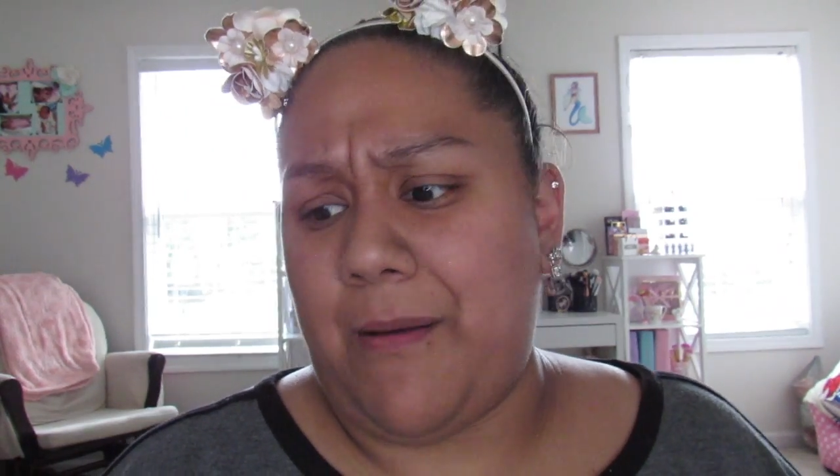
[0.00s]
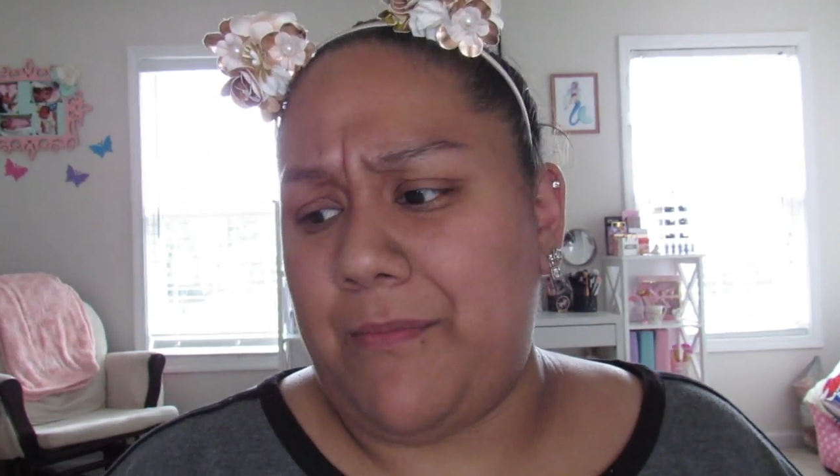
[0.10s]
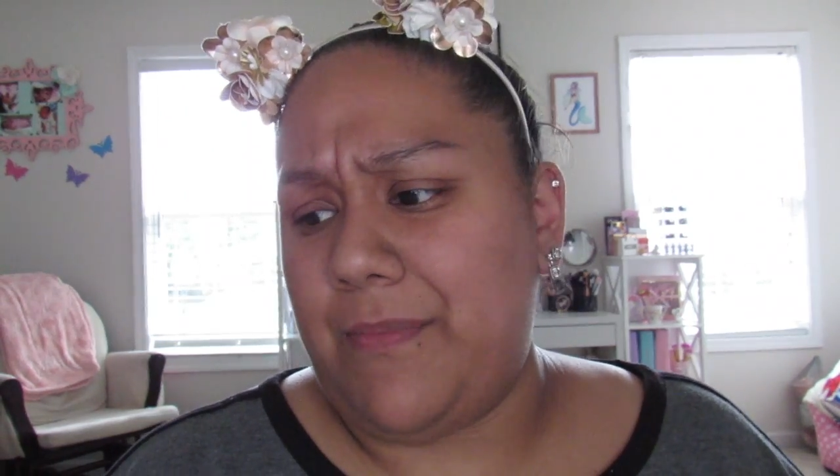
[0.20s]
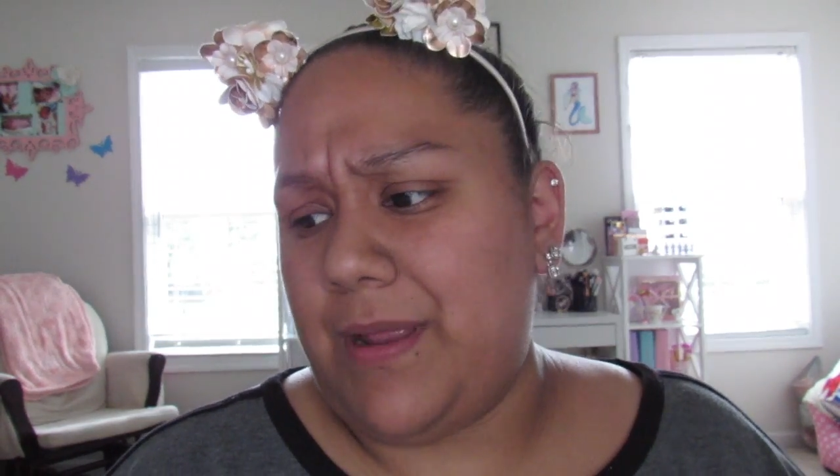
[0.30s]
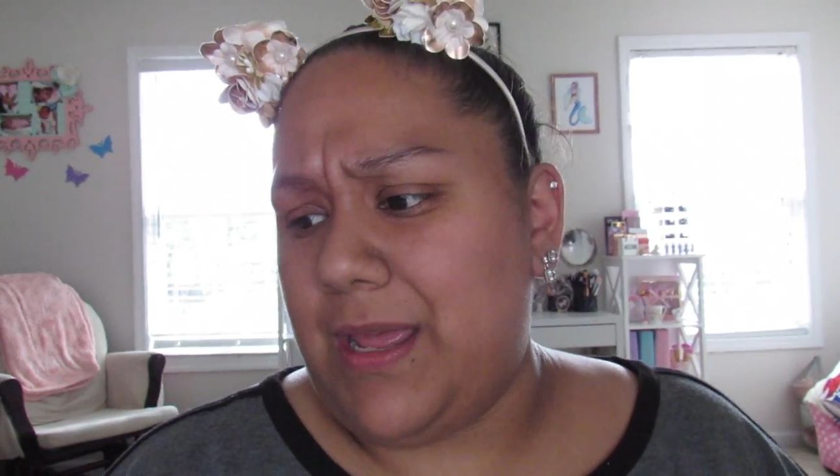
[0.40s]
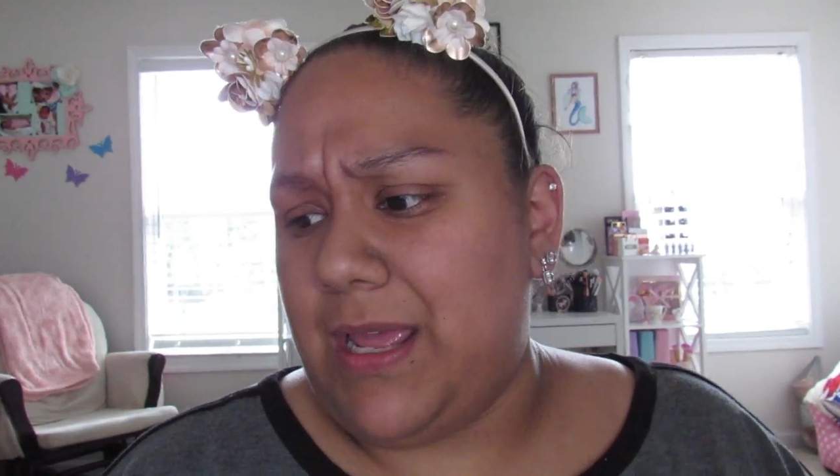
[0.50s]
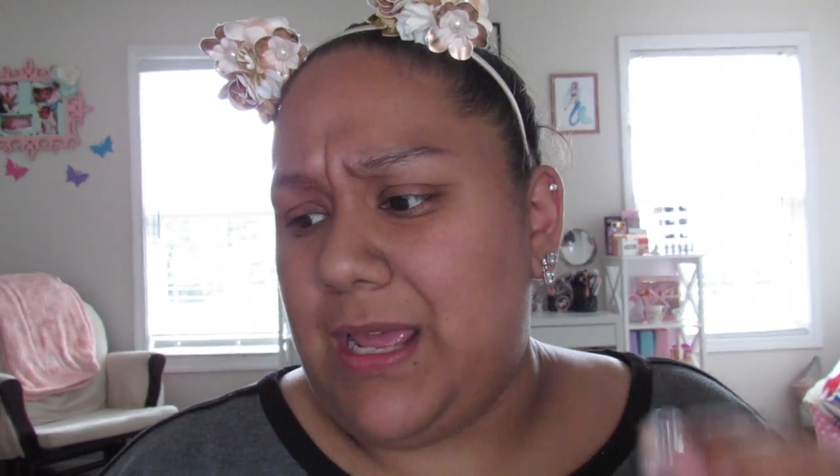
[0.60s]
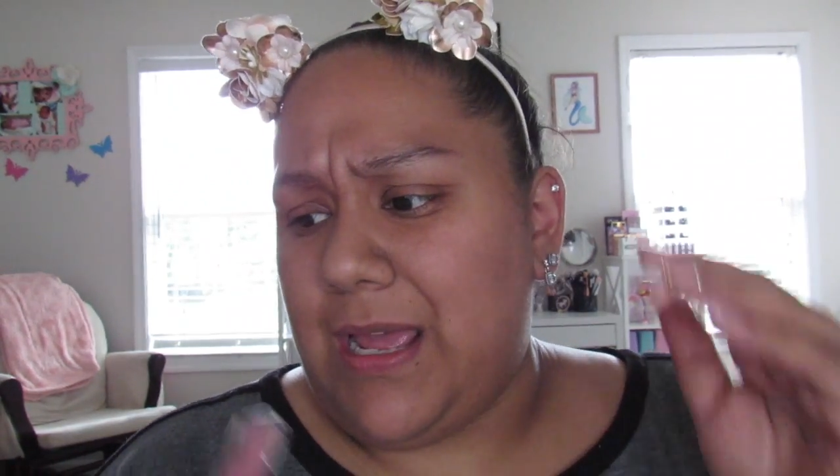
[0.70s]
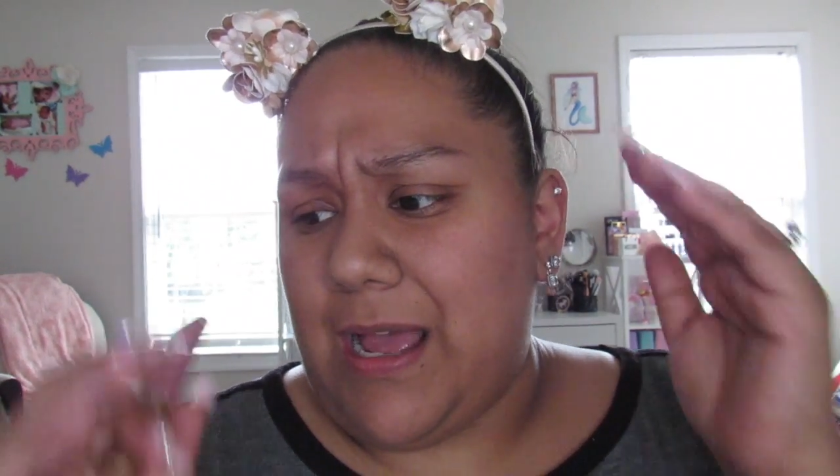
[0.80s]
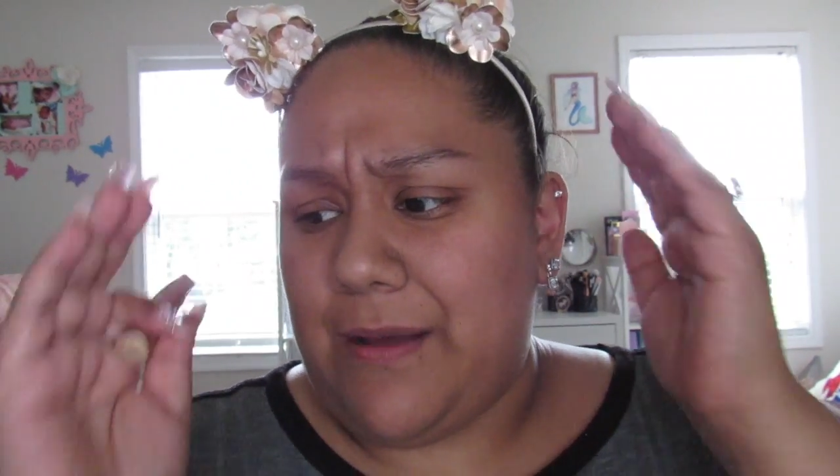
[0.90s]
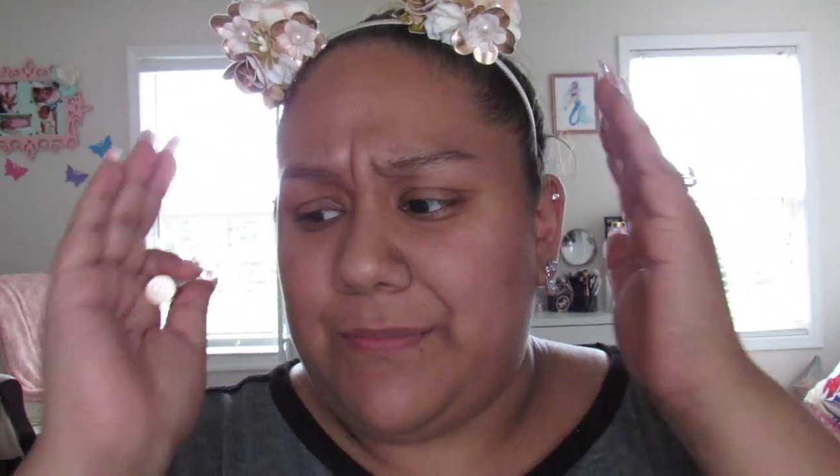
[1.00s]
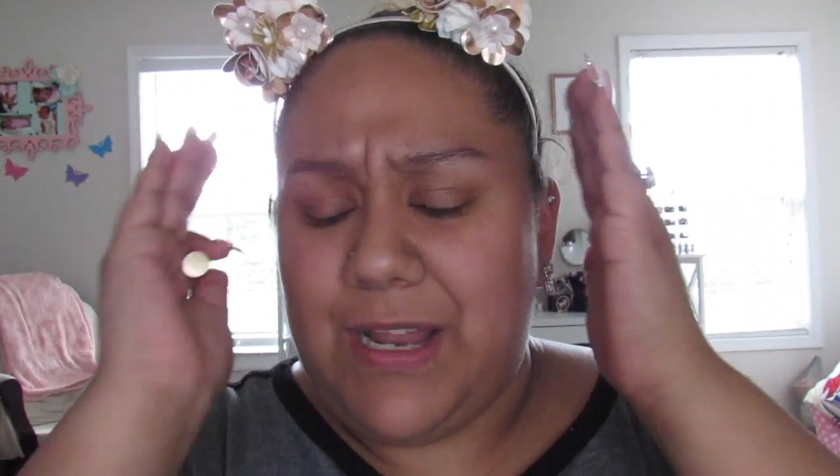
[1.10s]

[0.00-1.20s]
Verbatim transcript: I'm, I'm